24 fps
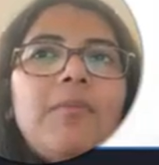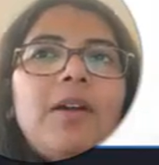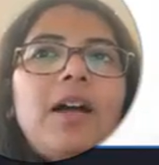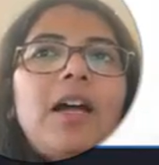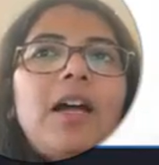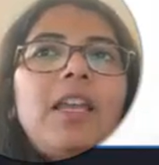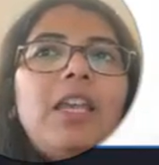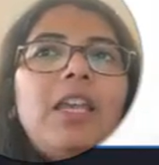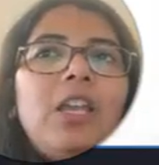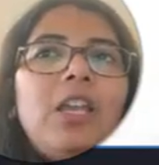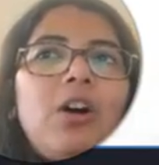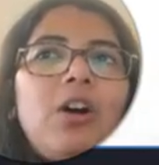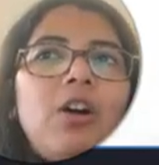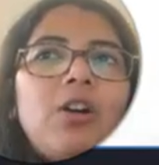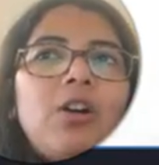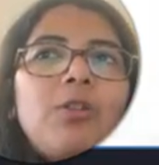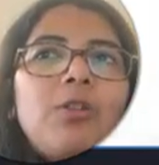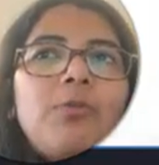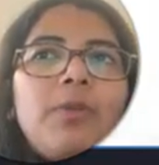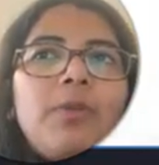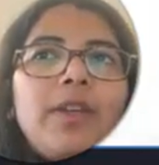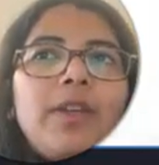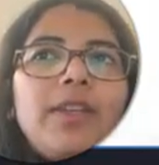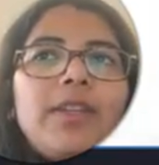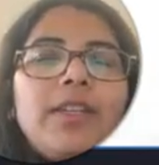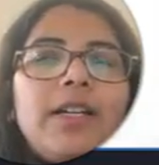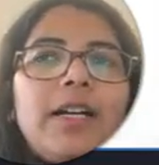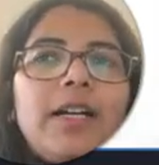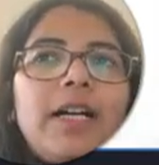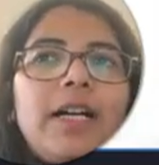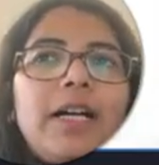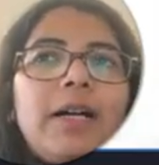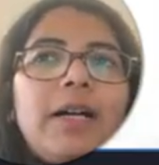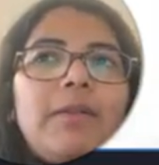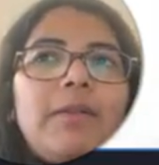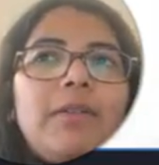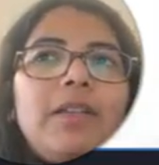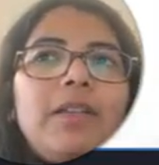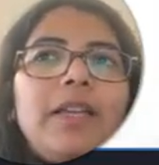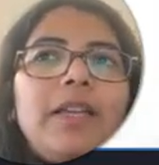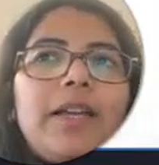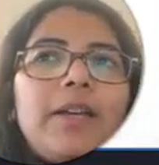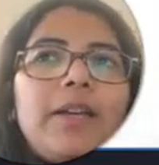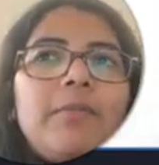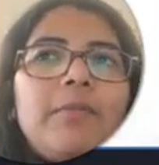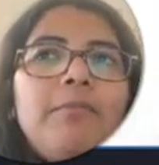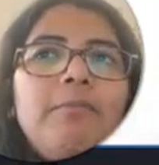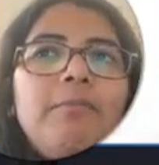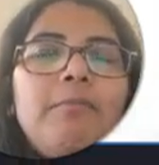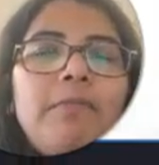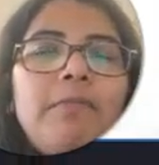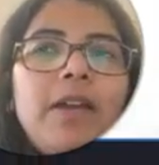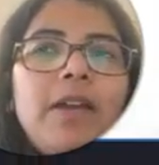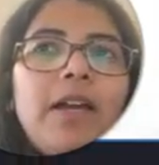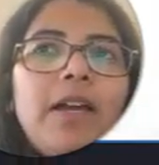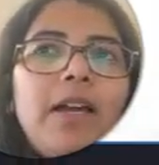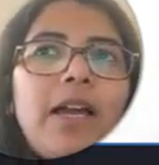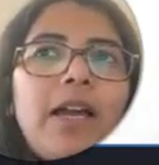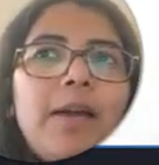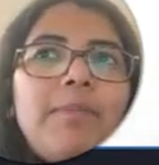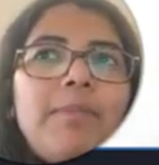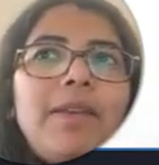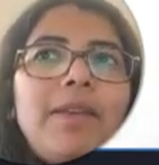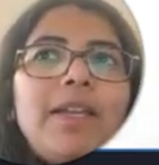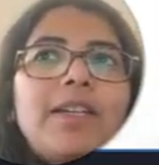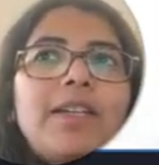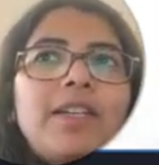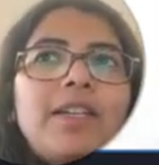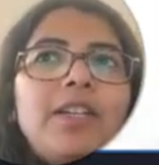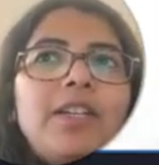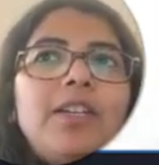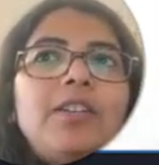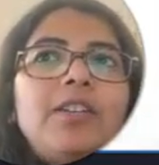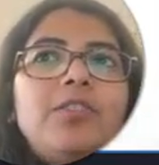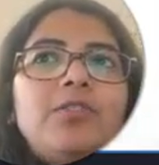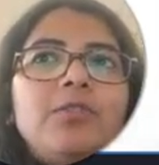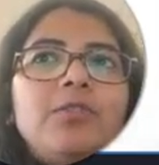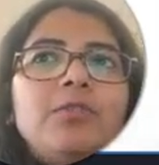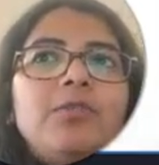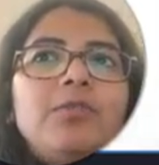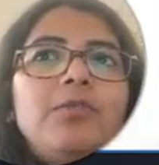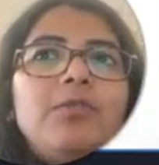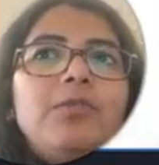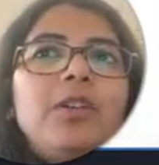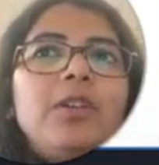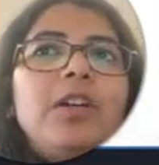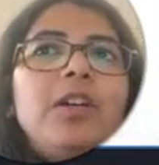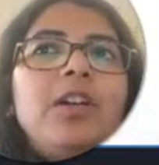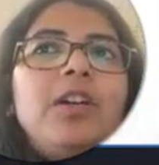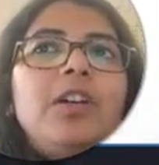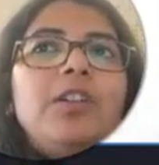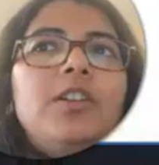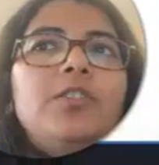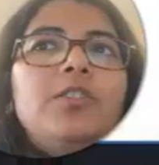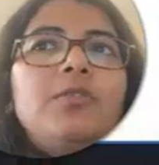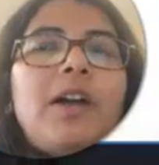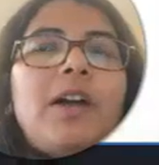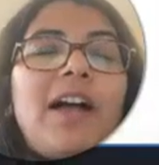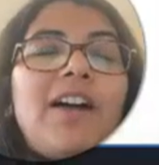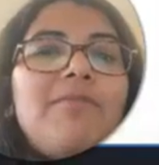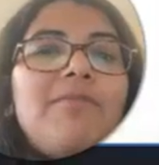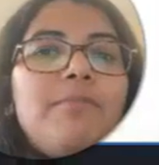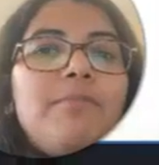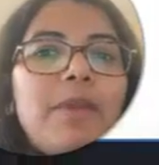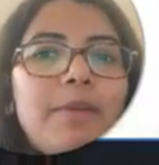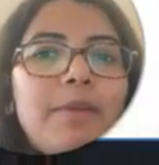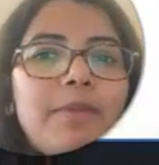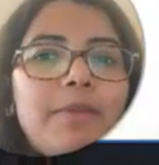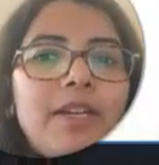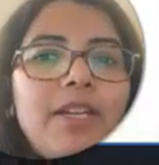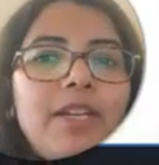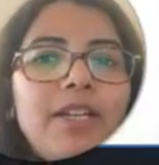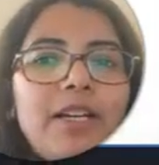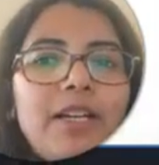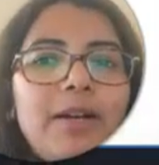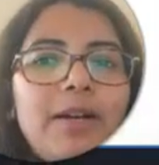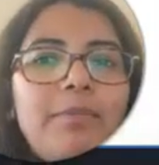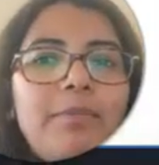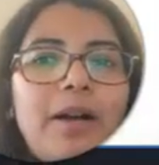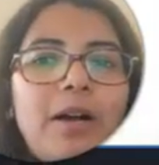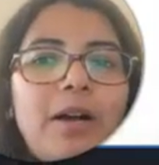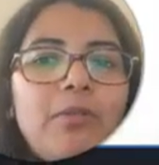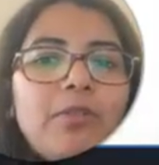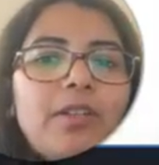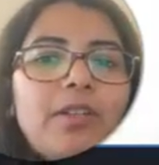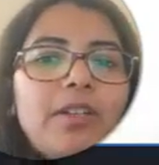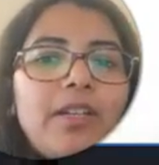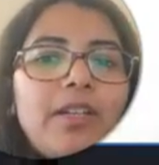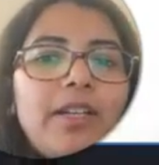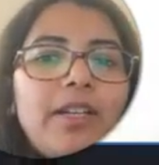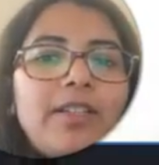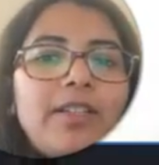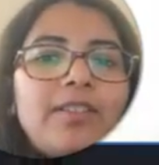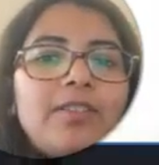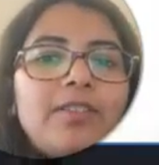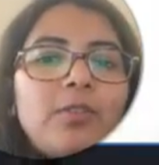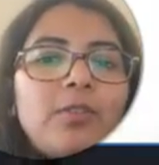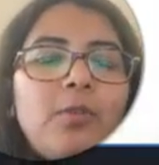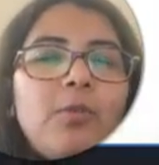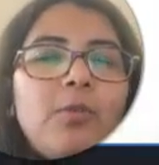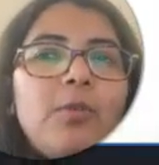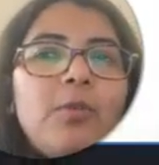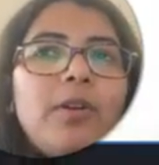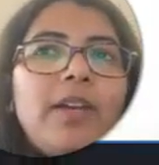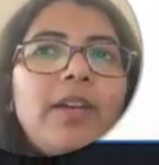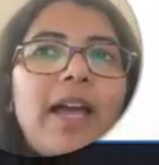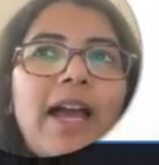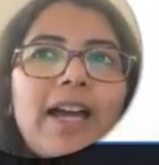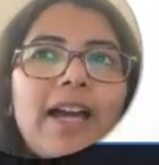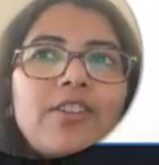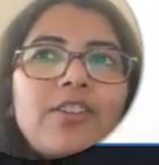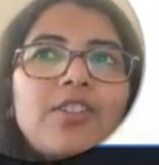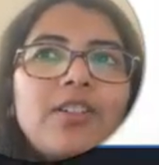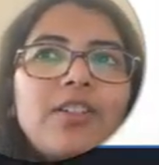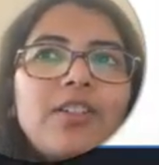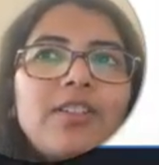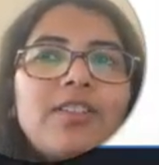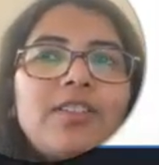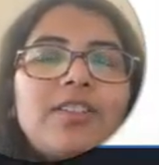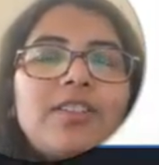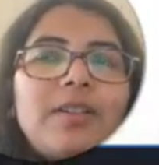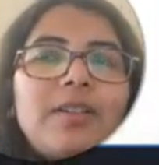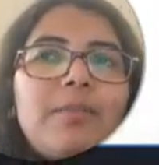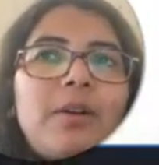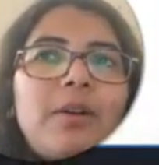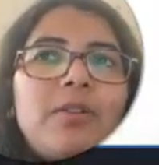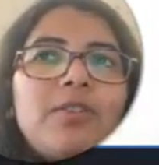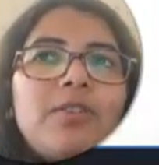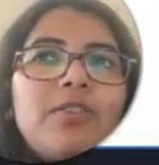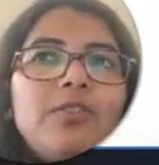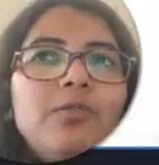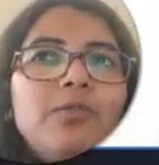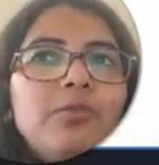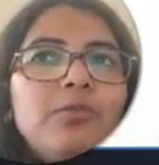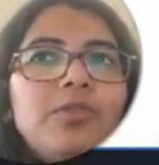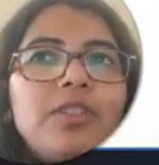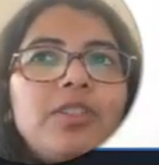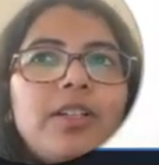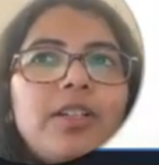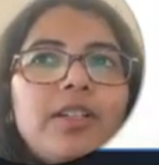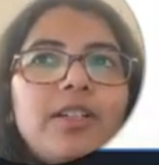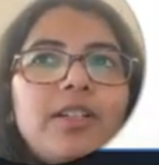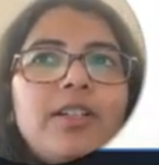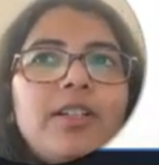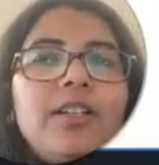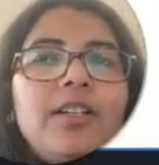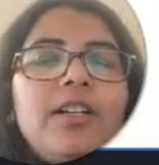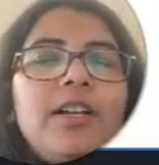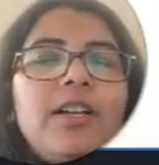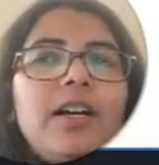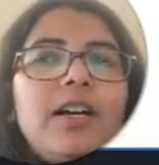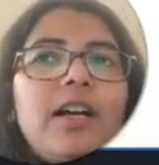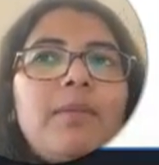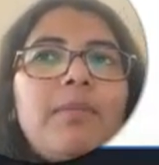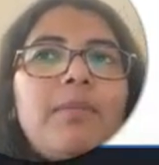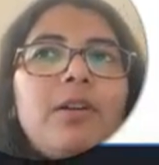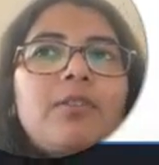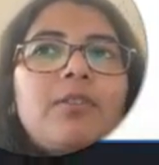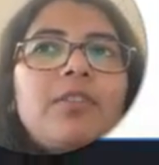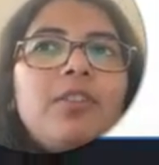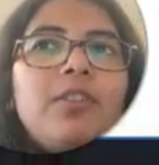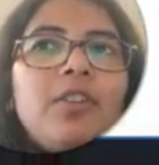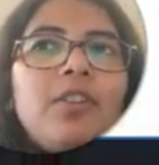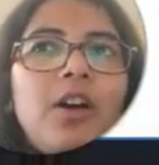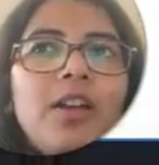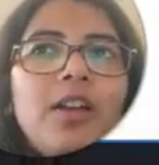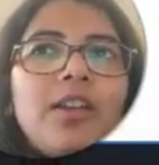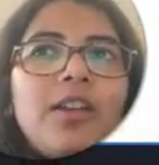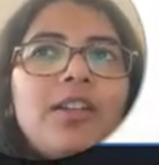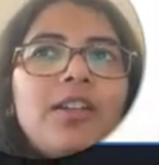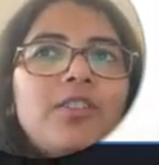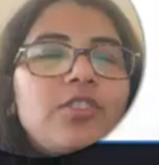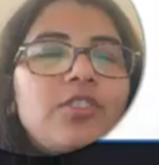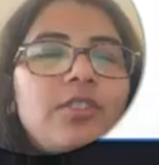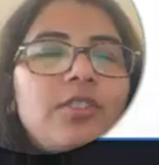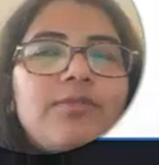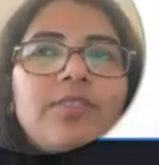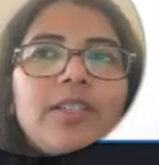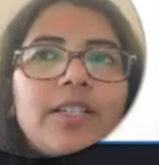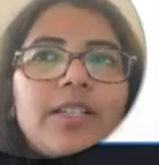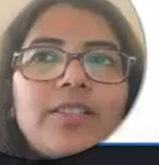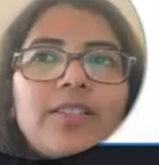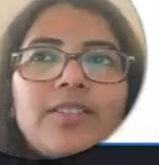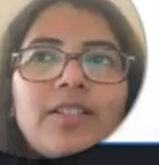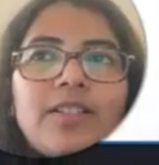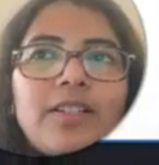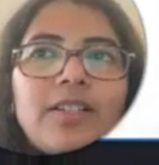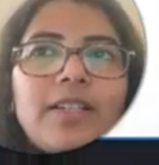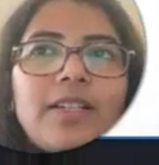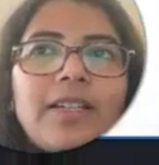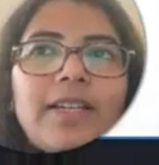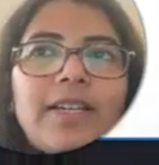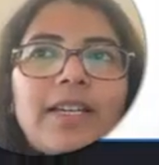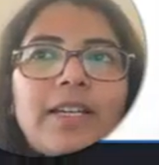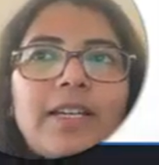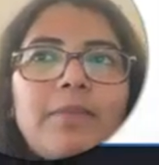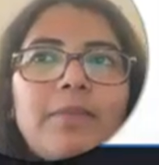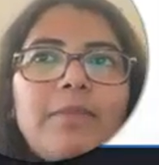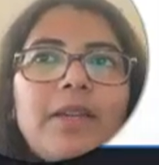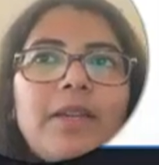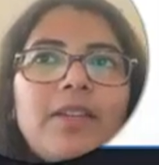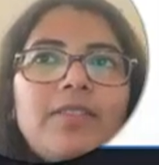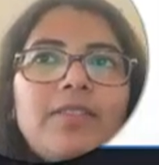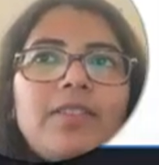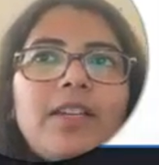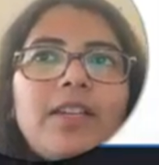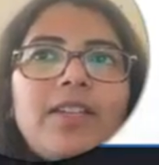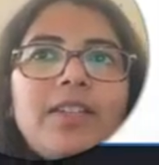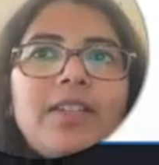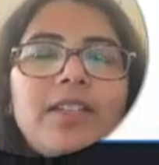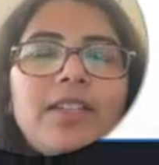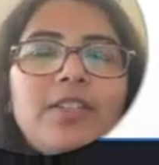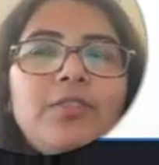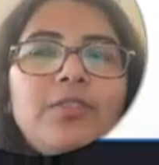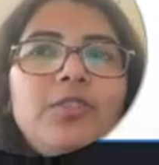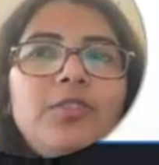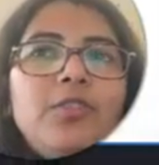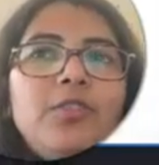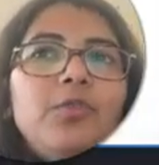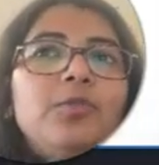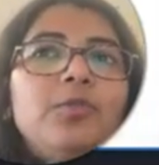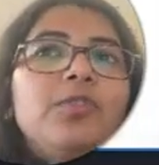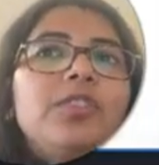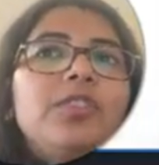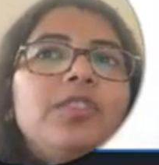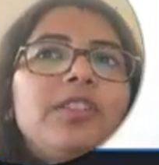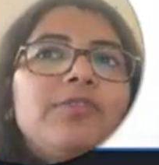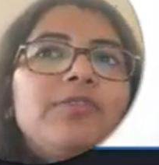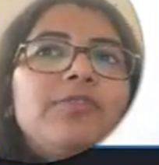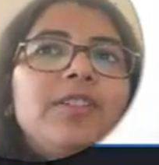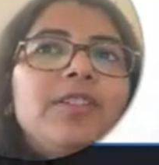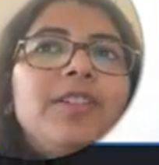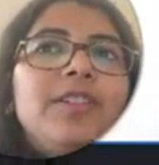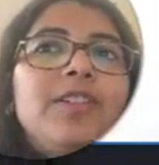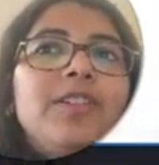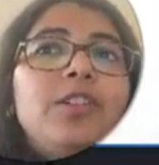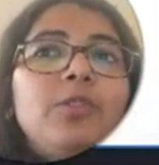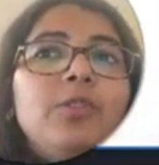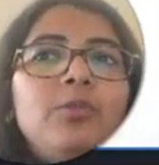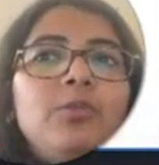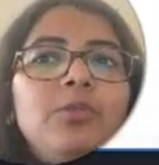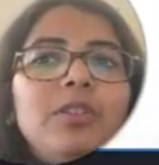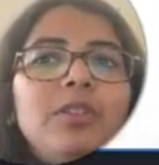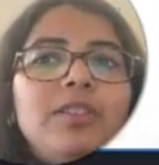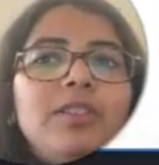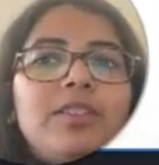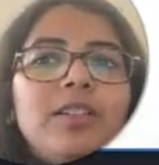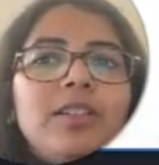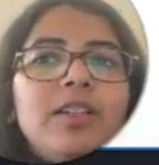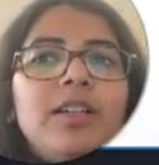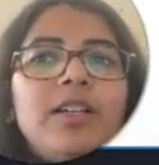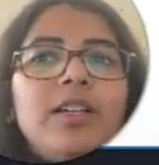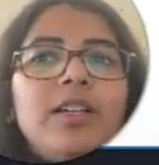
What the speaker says: along with ability to have memory about its own actions, about user, about knowledge of the external database, and then you use different tools